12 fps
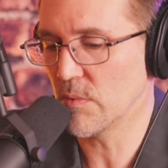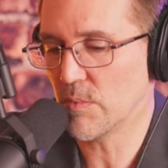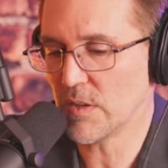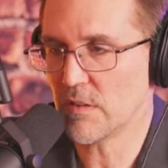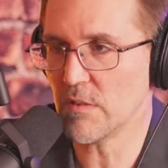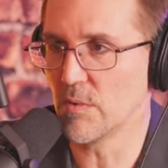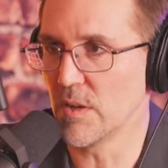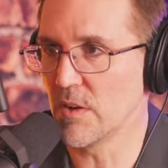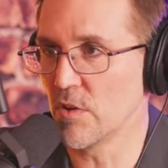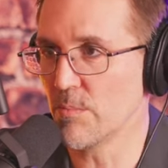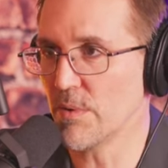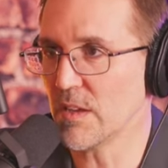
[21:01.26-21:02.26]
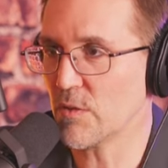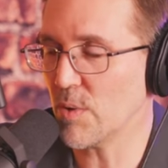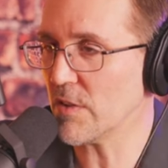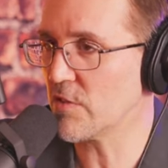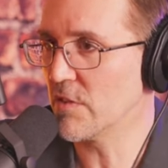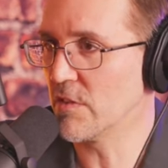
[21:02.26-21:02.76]
we do and nobody right.
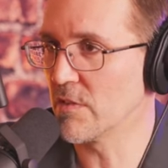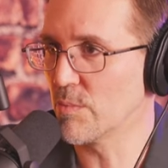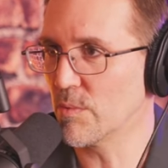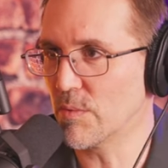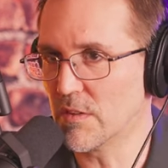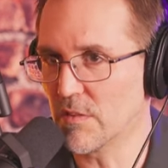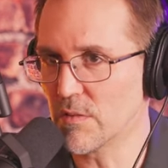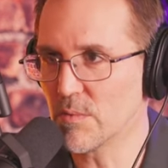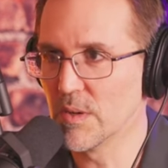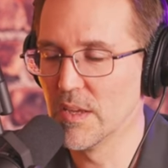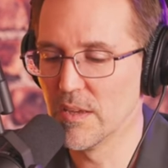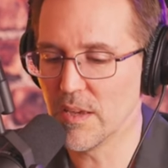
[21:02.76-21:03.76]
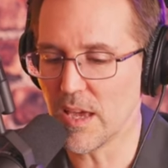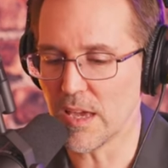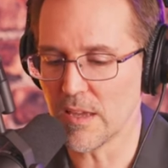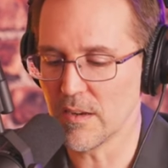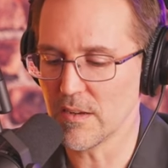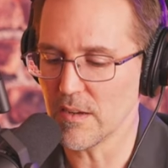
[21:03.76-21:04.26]
questions what we do. Right.
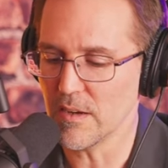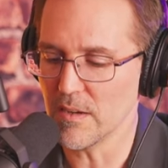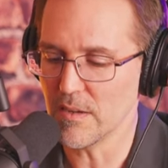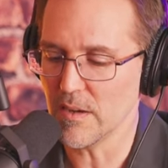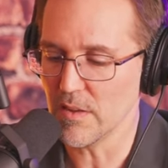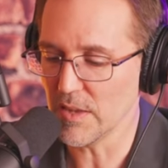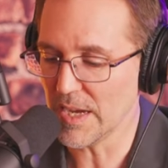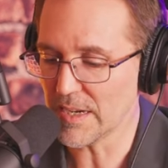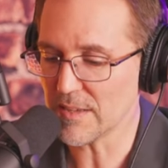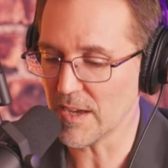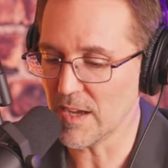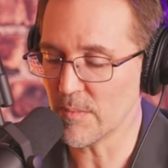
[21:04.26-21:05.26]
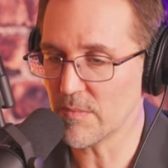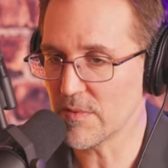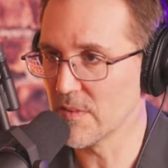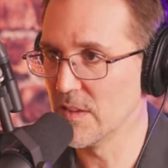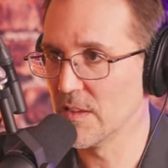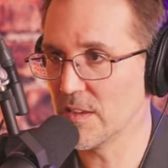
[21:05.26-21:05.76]
And uh, a lot of
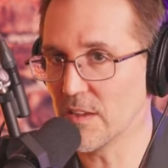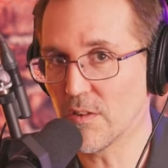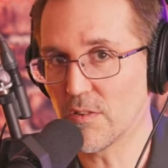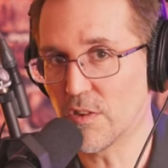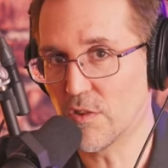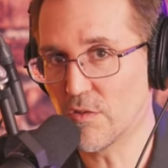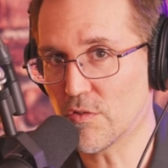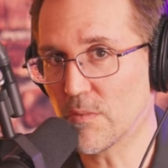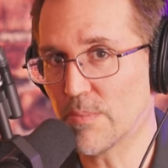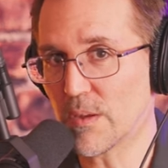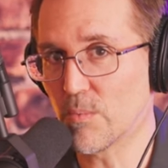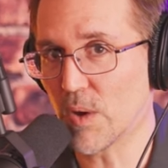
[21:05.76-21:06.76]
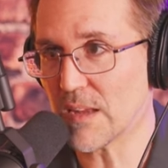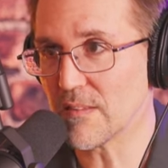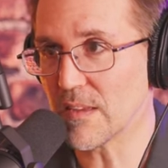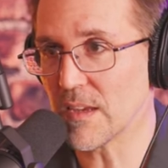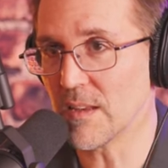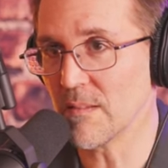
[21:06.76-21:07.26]
times, you know, you could be
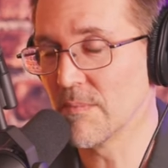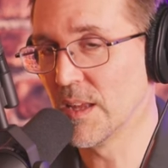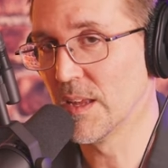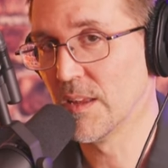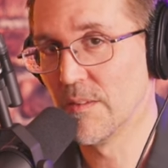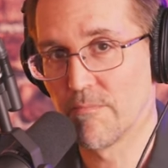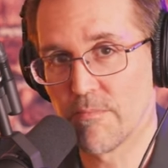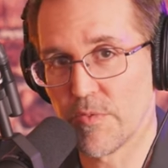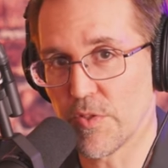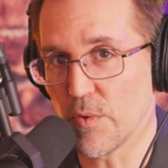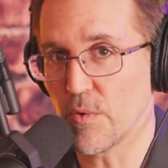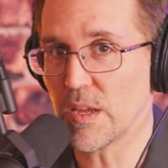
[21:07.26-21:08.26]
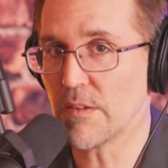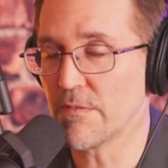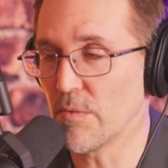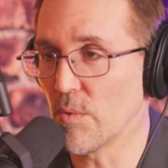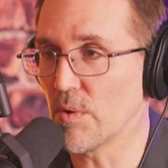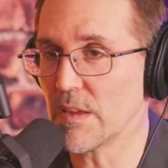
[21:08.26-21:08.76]
raising 30,
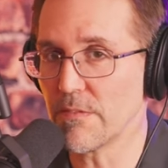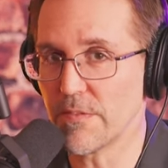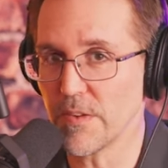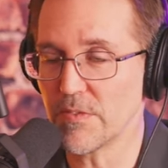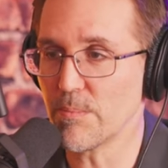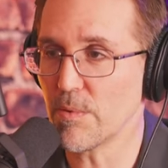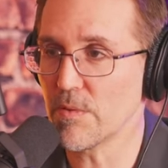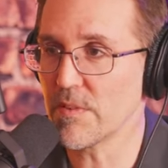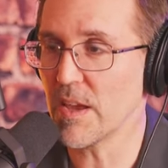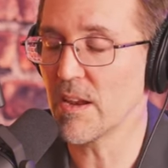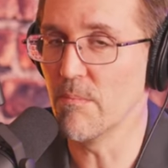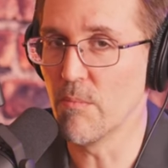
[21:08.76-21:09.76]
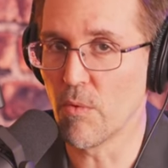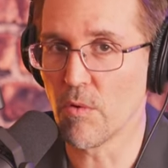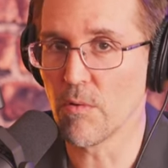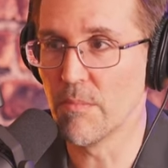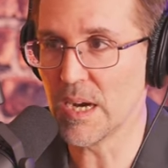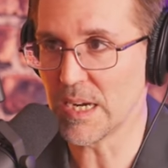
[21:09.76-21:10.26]
40, 50%
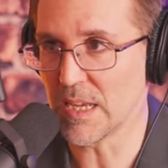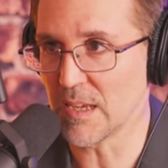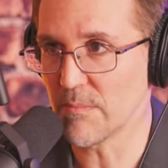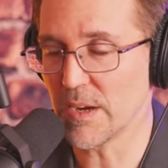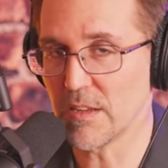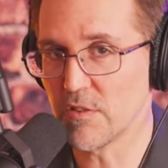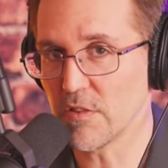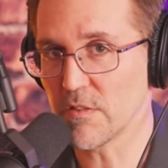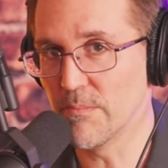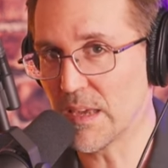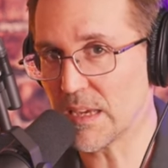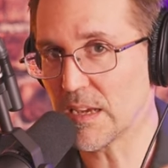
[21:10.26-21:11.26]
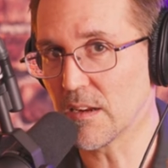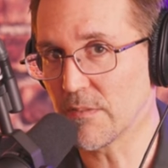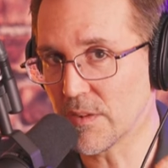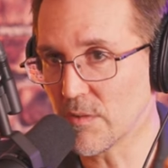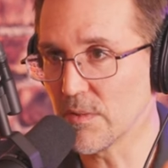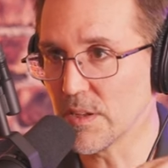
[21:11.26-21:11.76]
more money right. by just making a
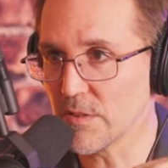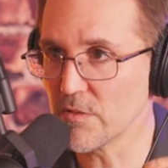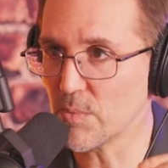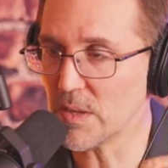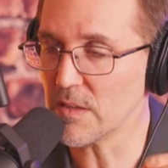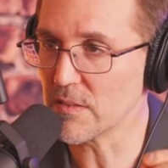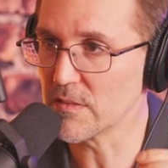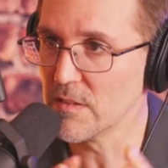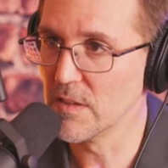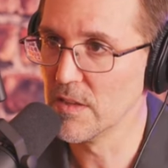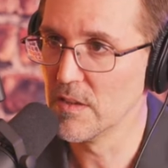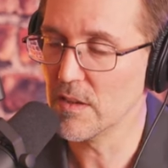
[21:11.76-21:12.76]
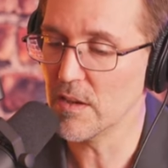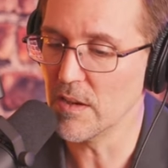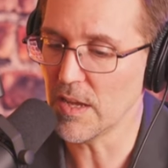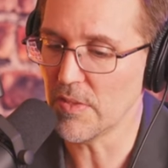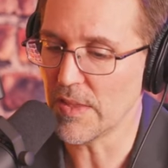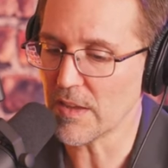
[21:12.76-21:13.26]
few little tweaks. Yes.
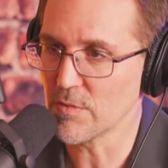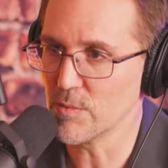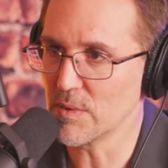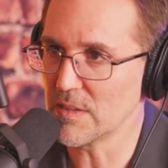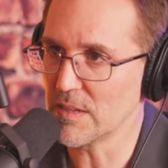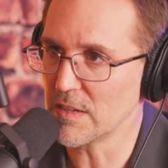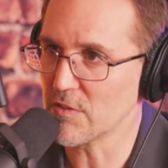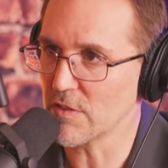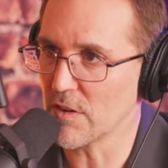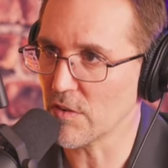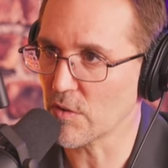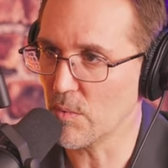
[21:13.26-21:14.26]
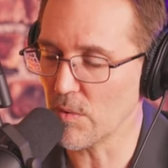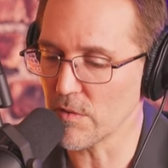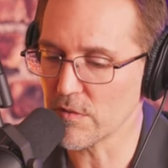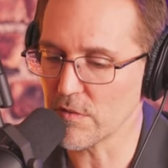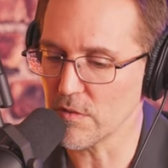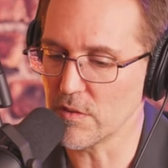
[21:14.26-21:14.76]
Uh, and that's what we teach in our course.
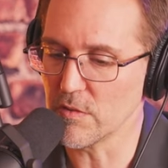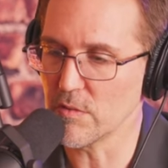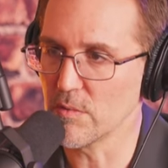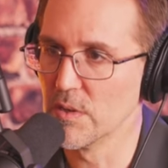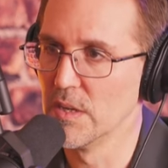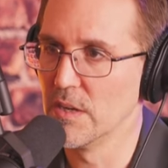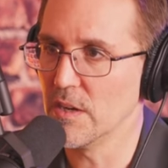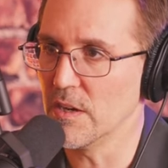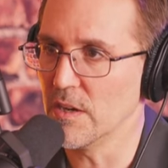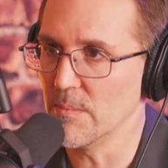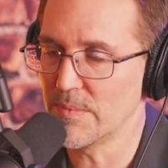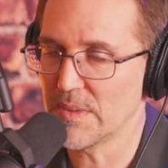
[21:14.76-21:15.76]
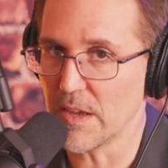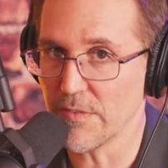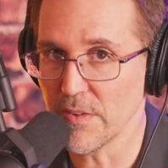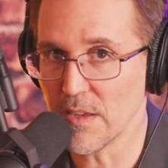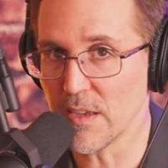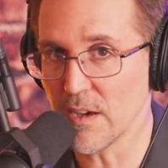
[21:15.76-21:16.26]
Yeah. So you uh,
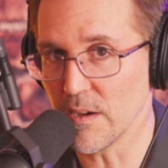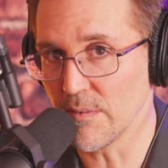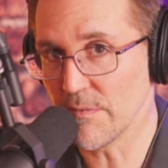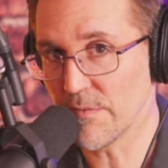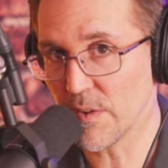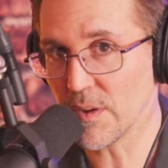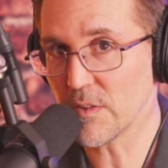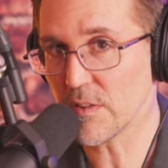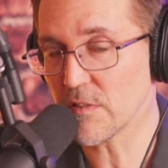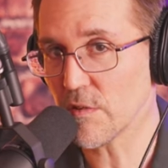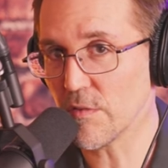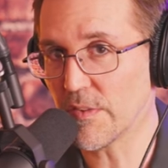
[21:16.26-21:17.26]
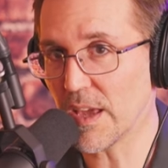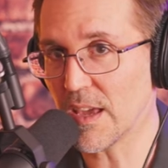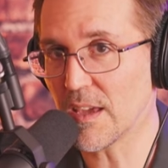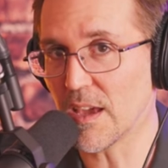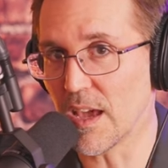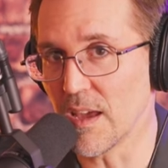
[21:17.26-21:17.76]
definitely uh, fill out the
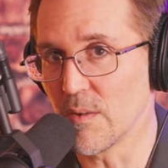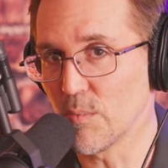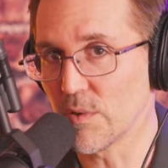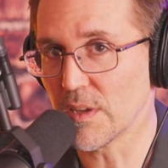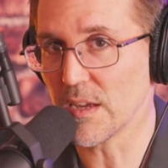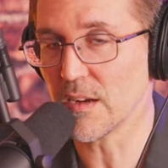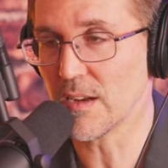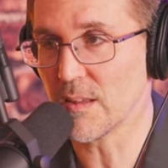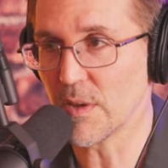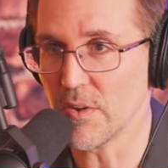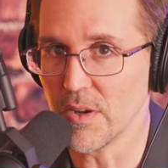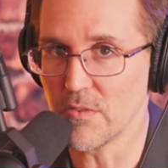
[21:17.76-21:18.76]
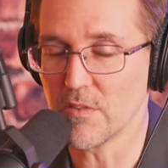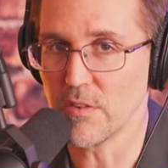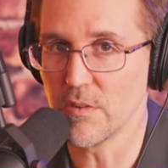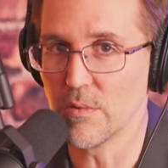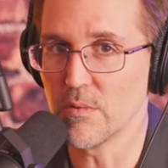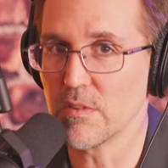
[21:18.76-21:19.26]
survey and we'll get an email out to
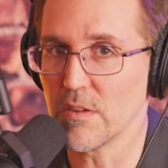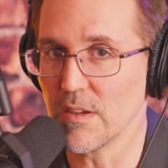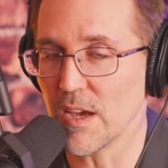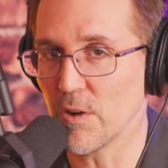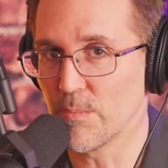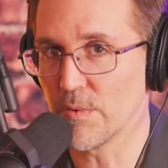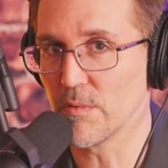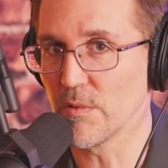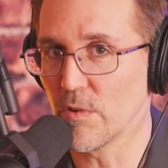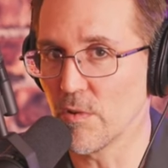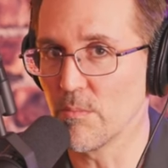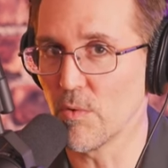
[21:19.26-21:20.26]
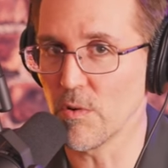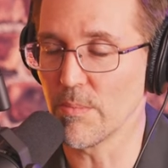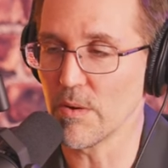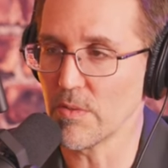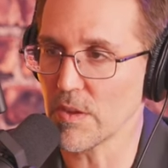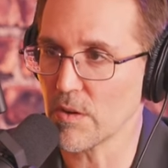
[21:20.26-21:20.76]
you to help you learn more
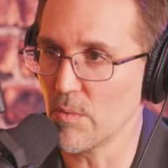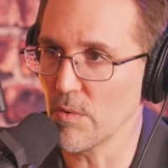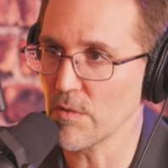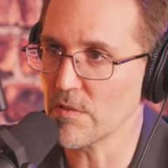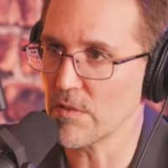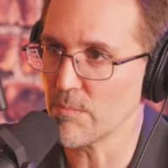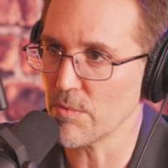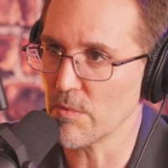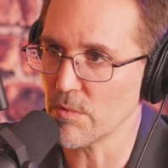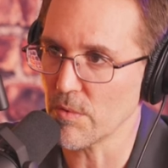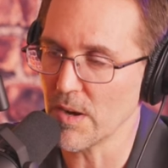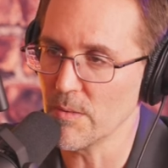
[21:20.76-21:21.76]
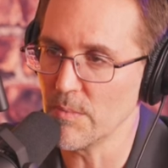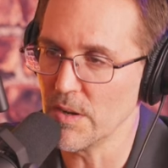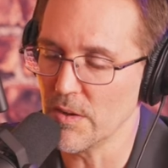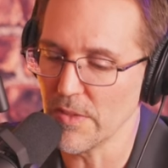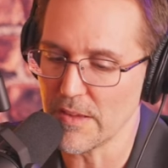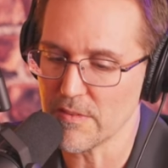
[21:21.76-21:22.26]
about the course and the program and
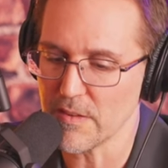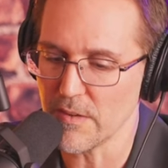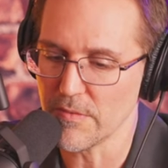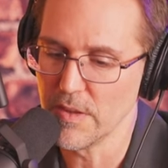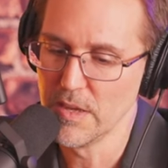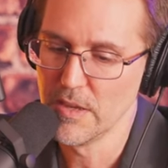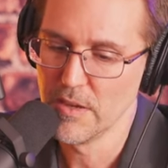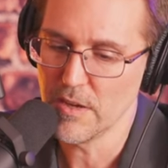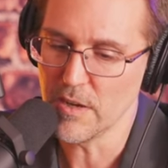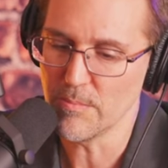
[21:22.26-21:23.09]
all that stuff. Uh,